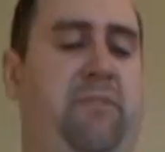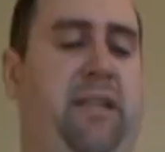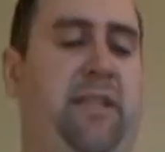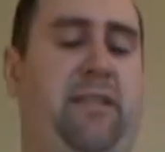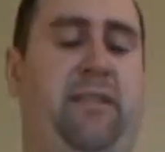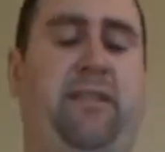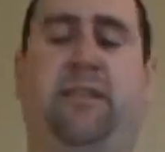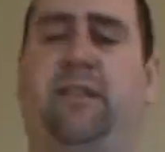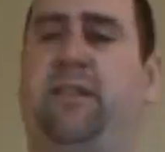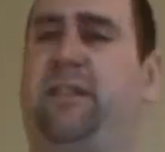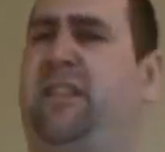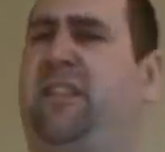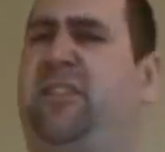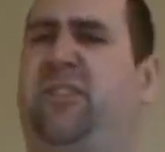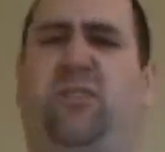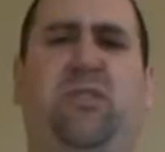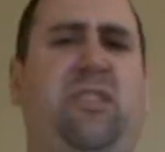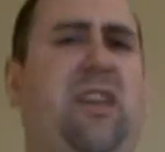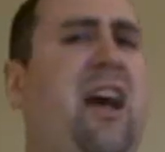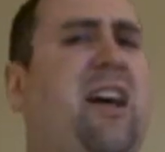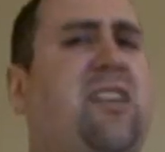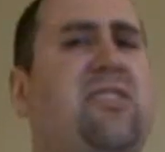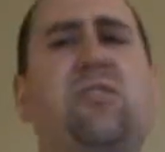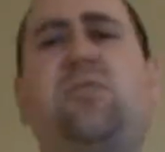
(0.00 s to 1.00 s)
gets in a little
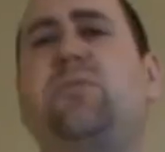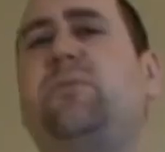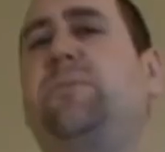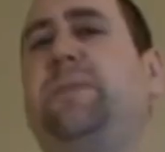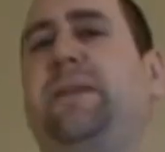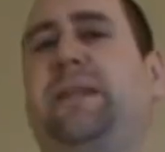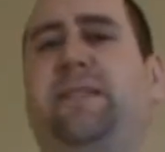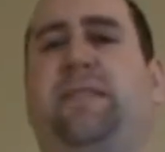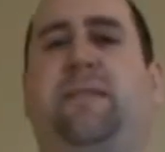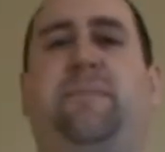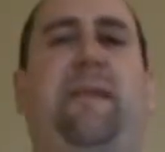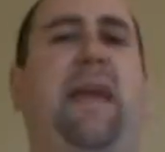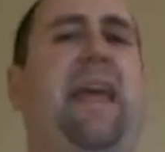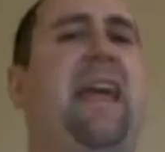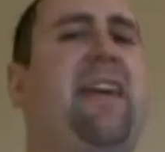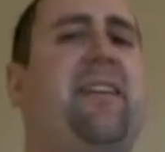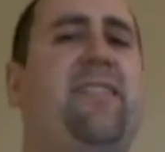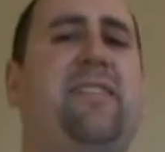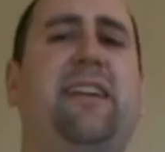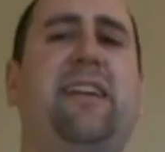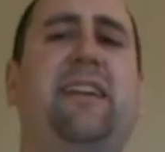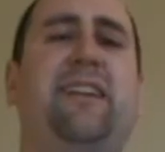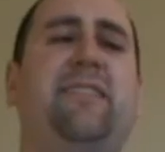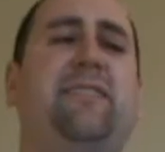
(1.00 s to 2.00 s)
tussle with some
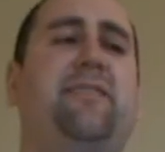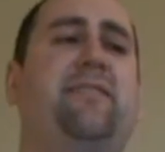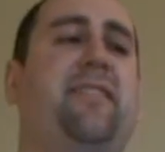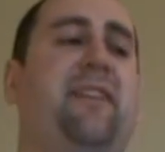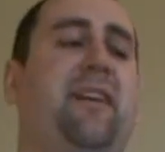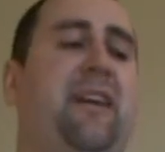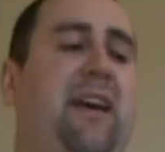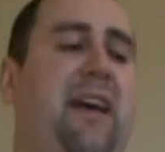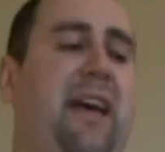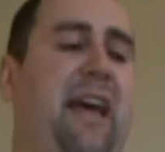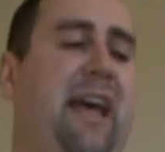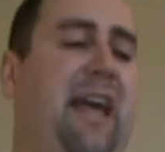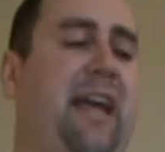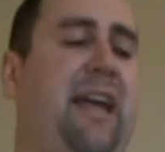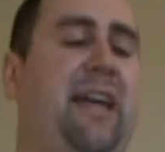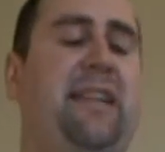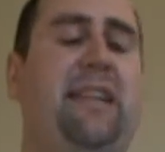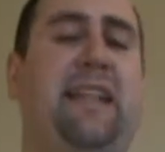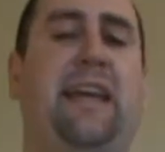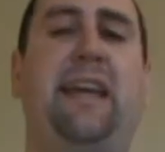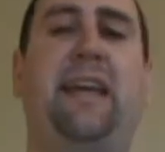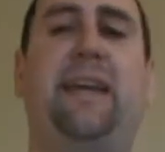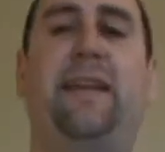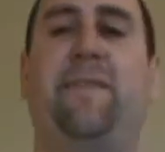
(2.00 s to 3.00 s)
aliens,
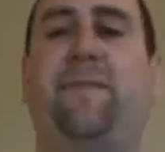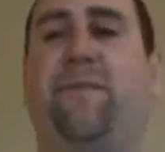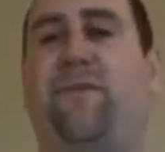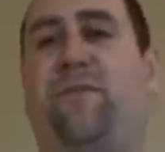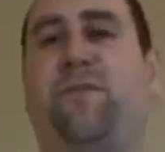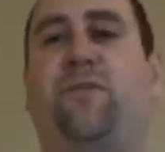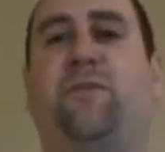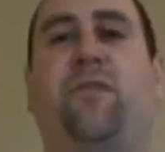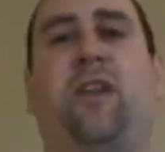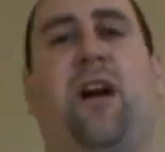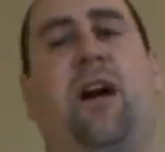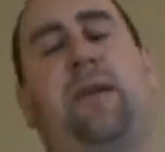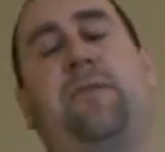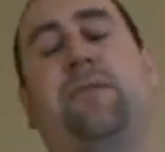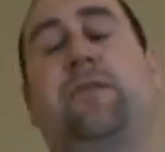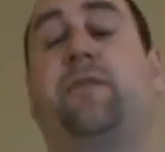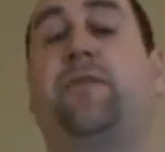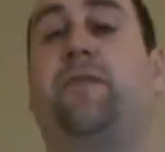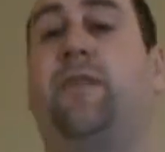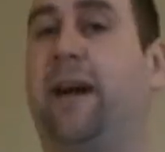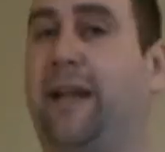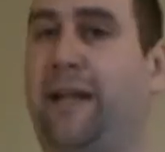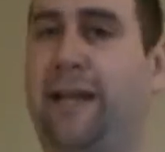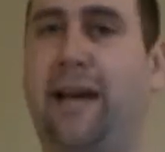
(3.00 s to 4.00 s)
and they come to
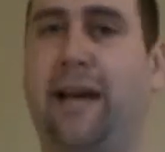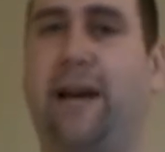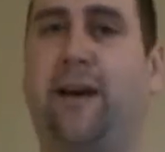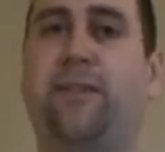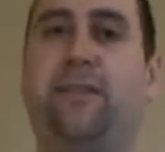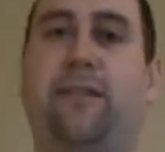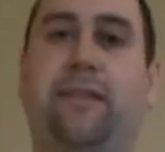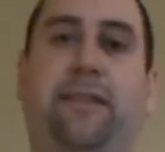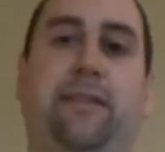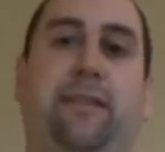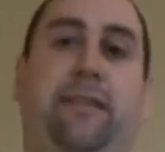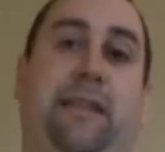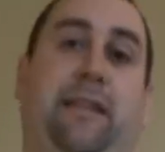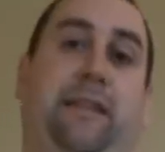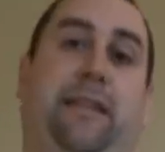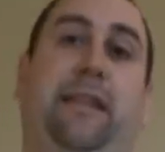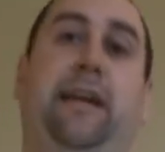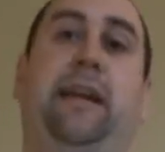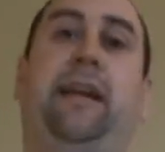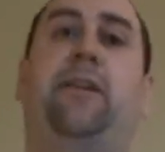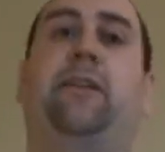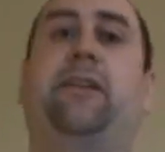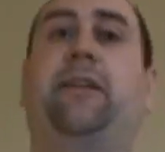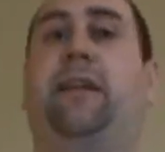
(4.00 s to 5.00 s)
find out that
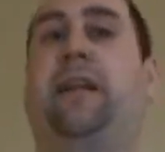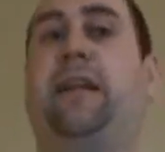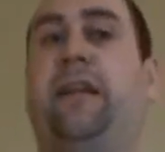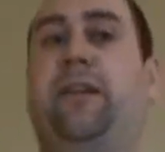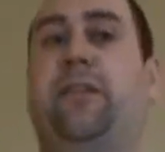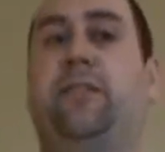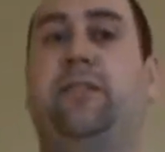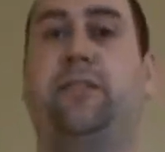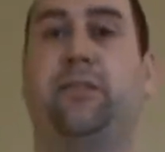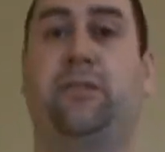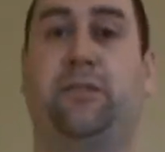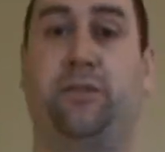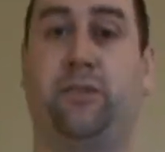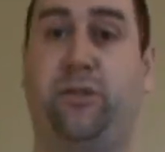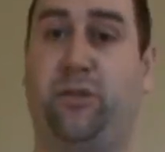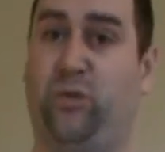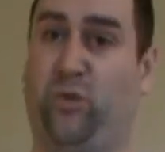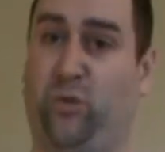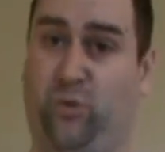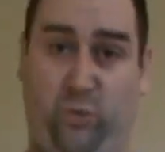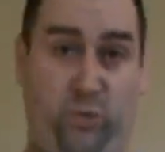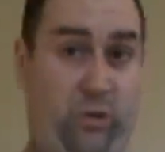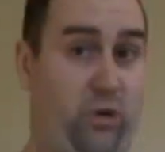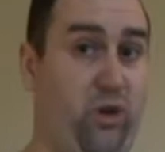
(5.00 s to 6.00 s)
they're here to
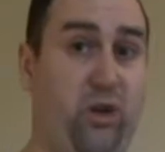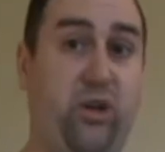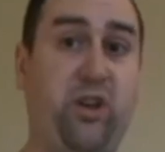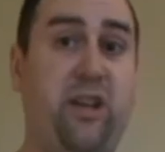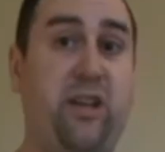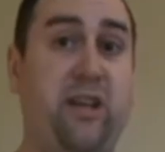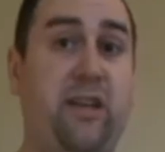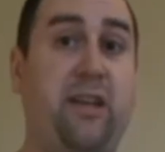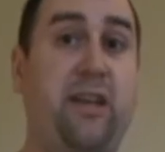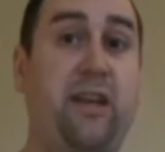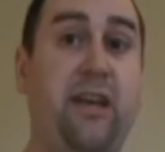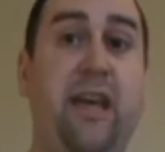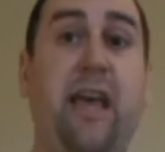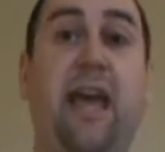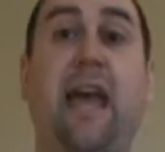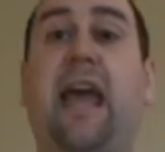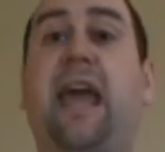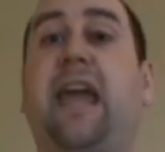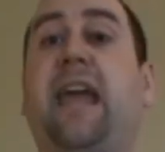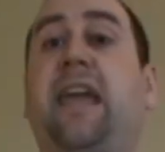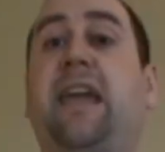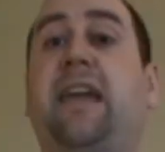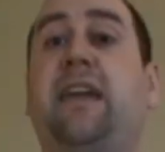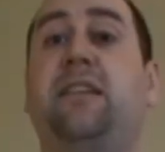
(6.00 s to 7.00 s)
do good
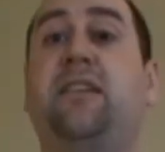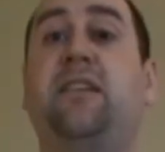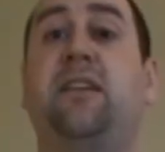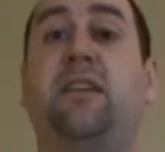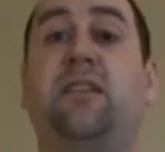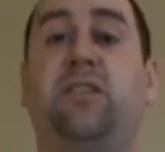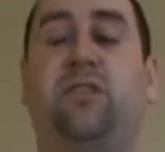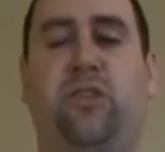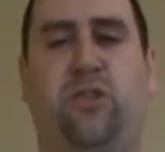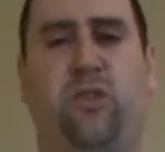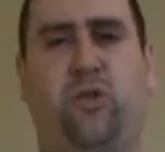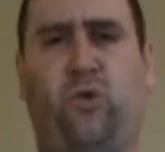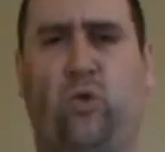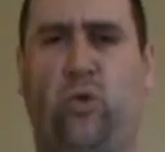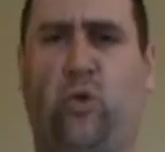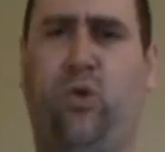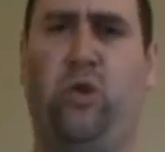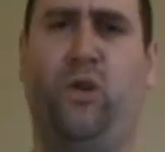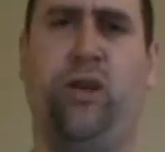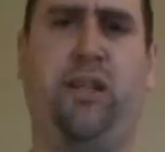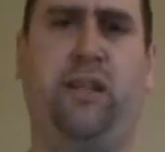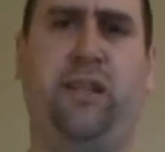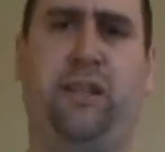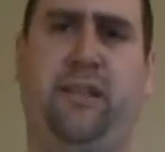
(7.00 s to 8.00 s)
and
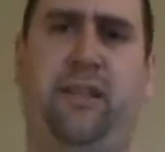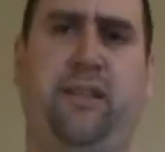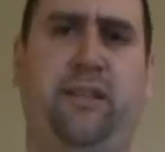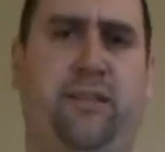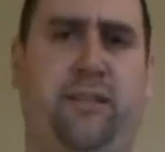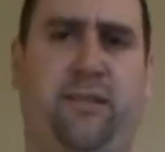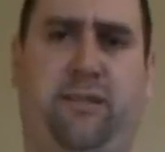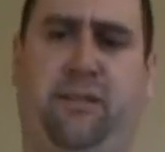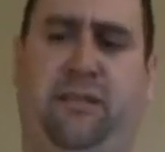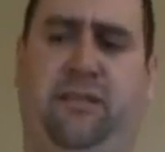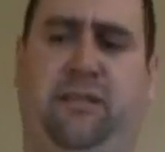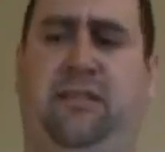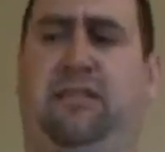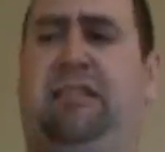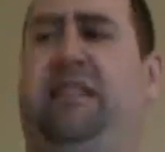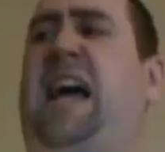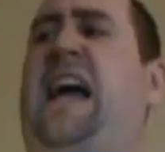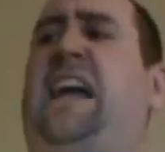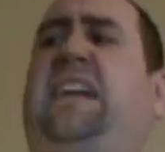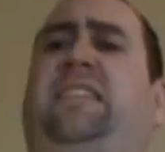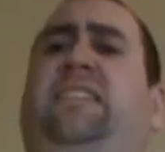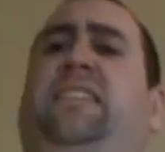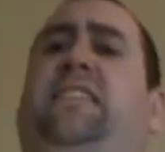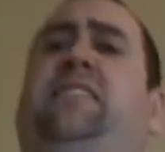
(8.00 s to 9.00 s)
destroy this
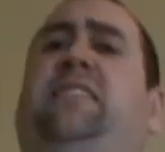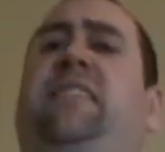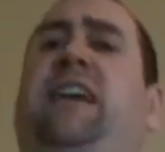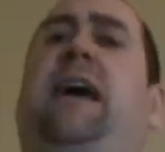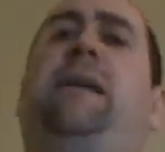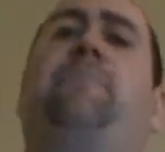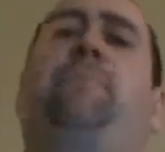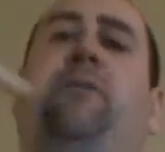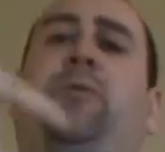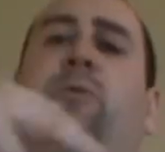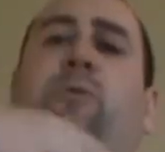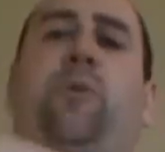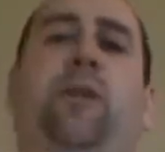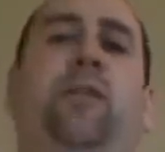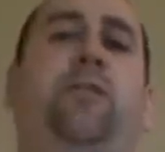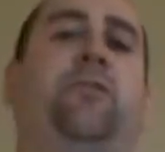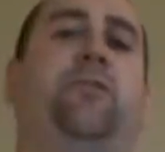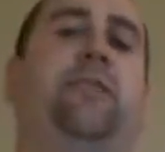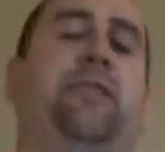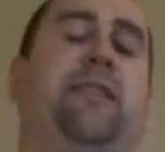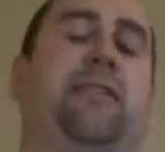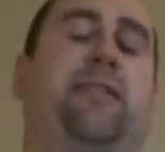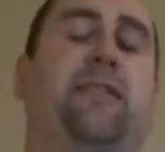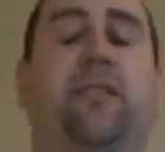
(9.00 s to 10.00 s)
galactic type of
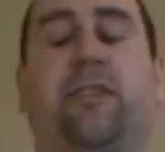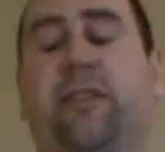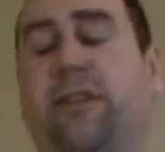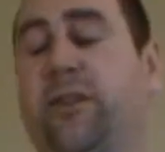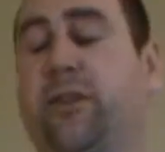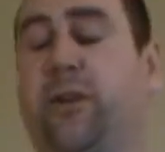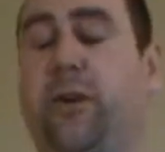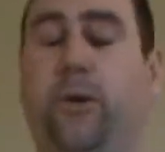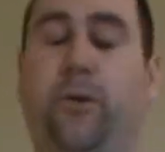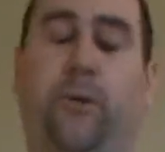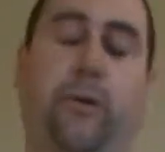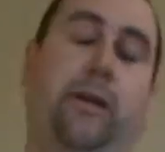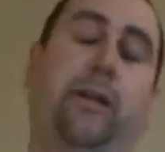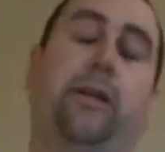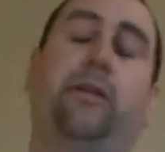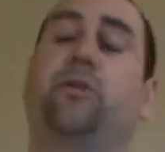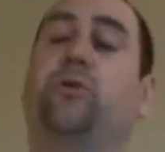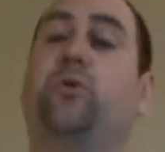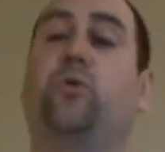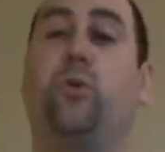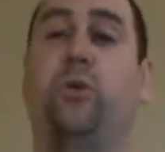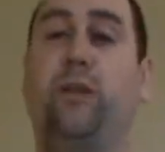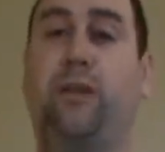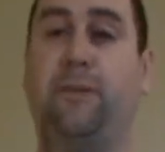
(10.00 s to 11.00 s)
creature that's going to go and
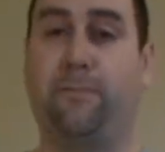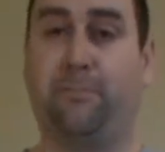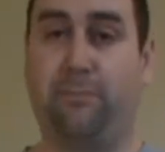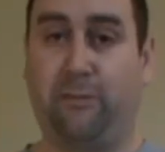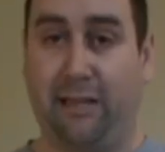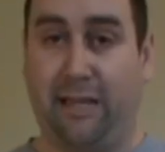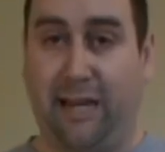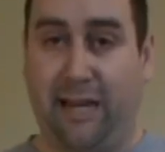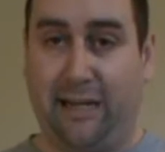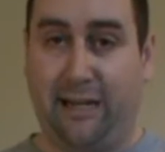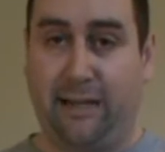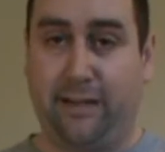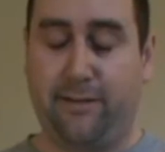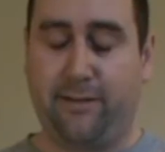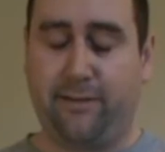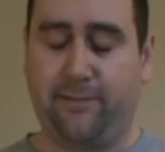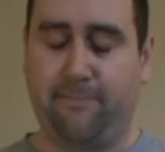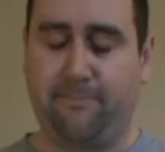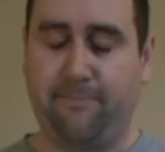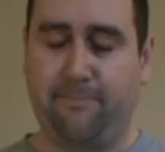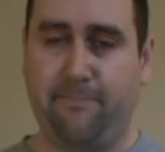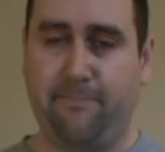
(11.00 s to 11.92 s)
destroy the planet.